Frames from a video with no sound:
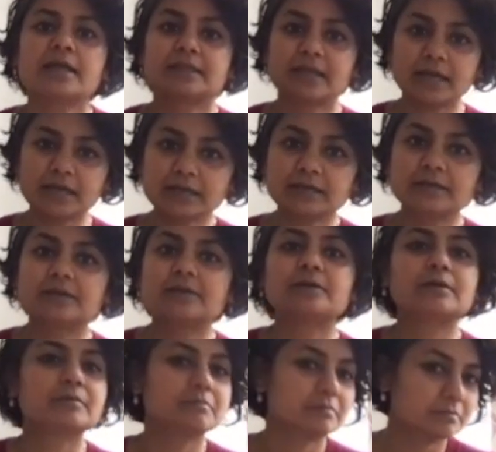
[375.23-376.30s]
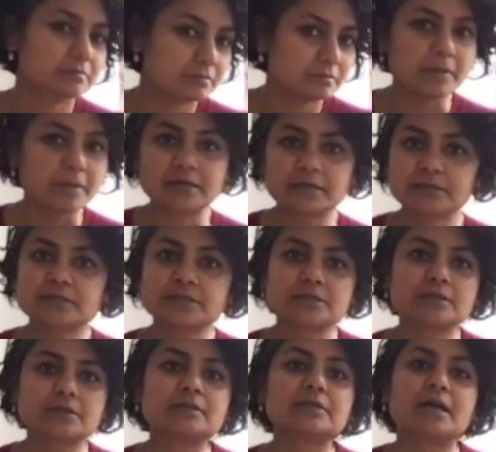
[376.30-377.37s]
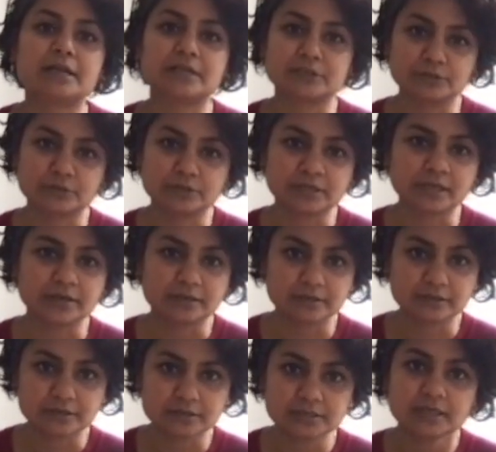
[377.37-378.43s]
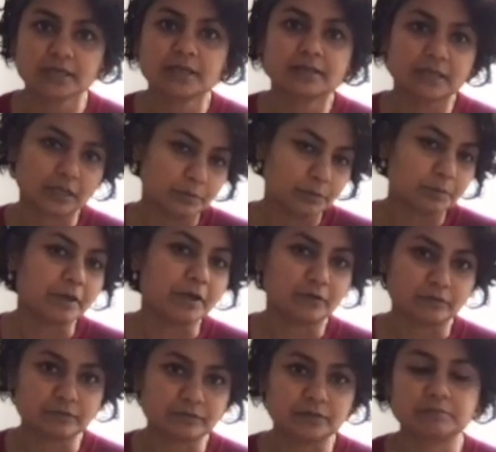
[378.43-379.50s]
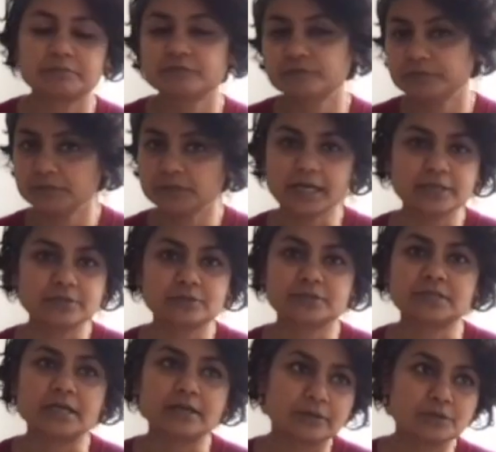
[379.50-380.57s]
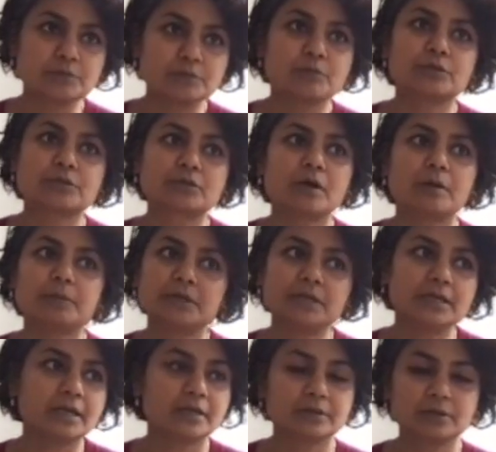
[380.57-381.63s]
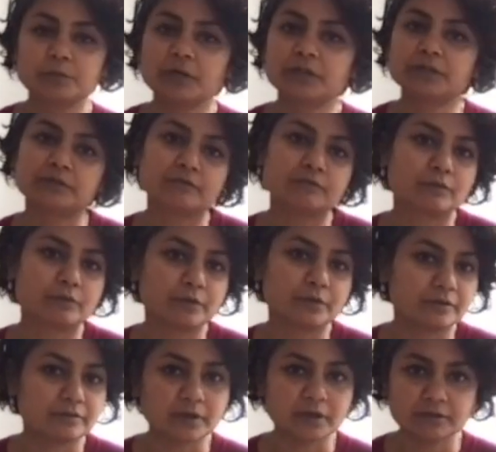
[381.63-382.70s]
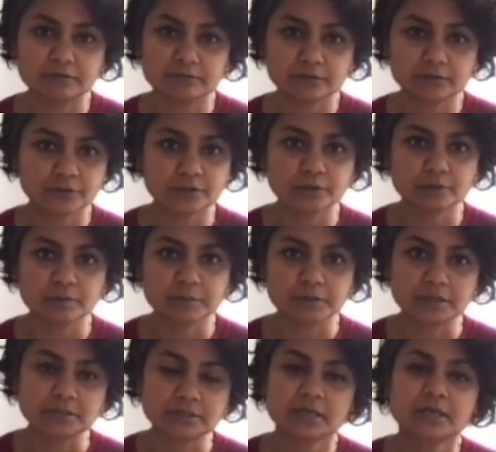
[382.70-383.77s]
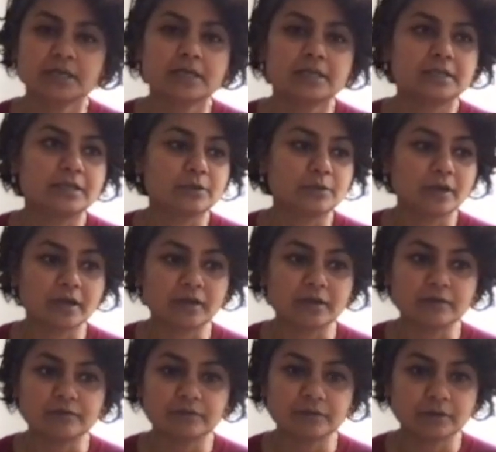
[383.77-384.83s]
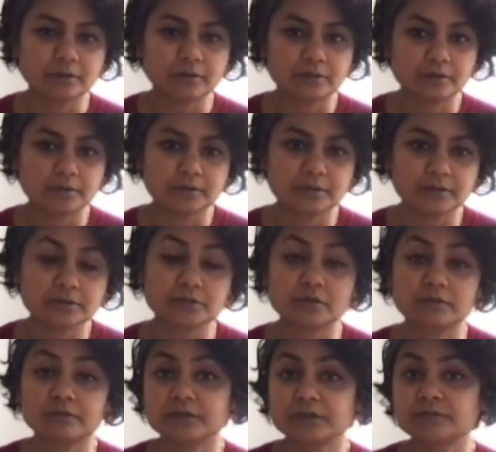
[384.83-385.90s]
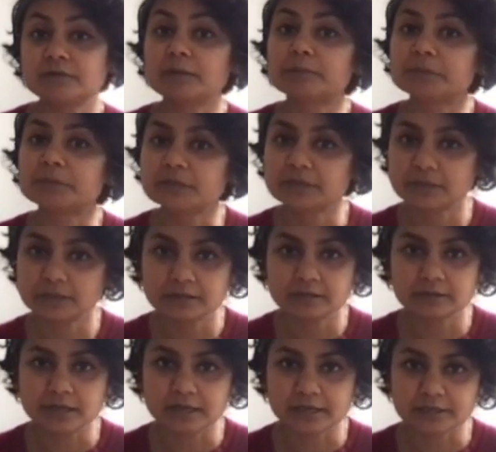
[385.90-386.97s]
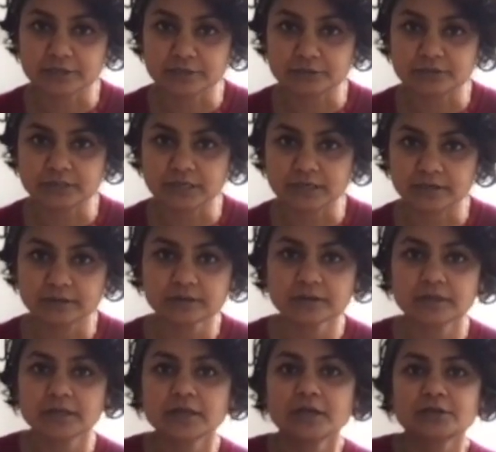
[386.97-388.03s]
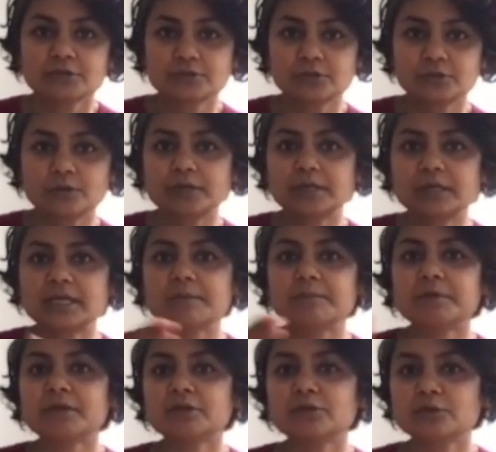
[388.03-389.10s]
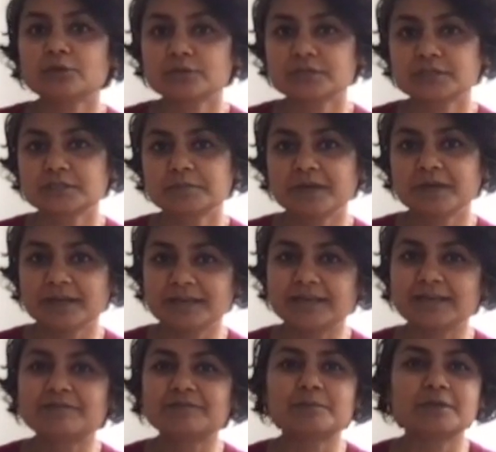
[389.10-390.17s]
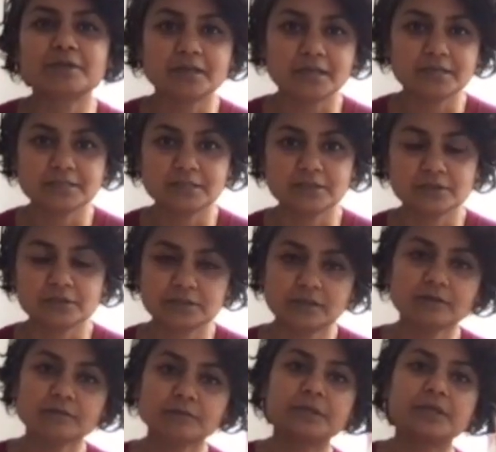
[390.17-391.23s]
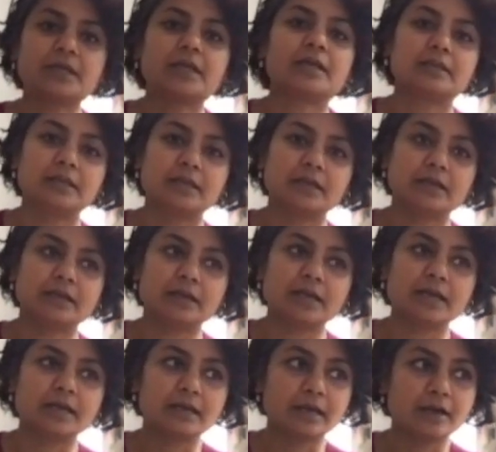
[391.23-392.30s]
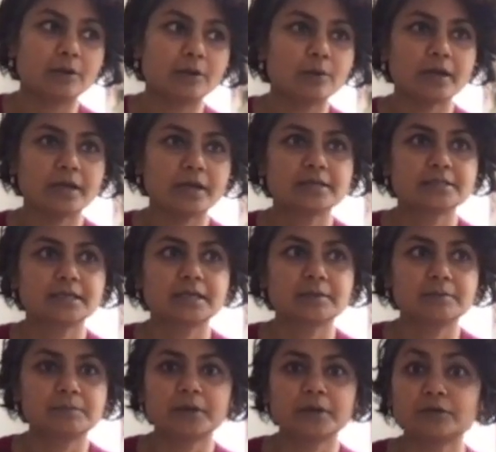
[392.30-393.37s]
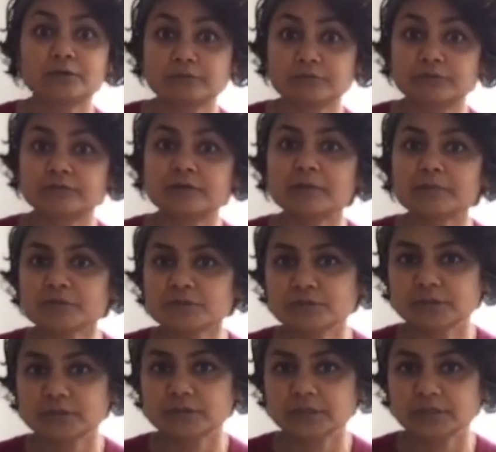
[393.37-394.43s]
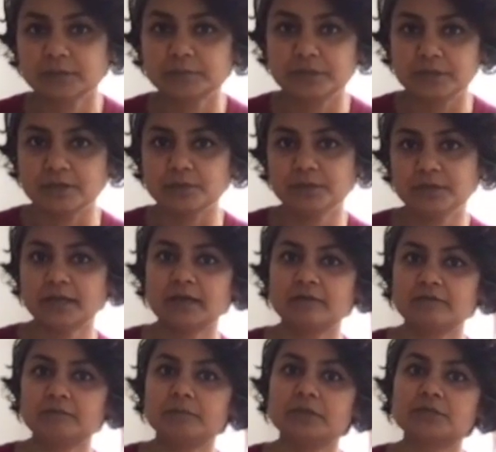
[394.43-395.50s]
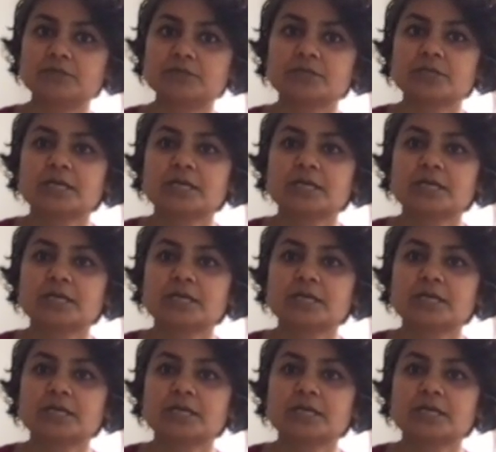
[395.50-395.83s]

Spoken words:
that met the certain ISO standards that were part of the ISO standards. Most commonly are the 13485 for the QMS. Then you have the software development ISO standard. So keeping those in mind, familiarizing yourself began there. And now, as I'm part of a pharmaceutical company, we have much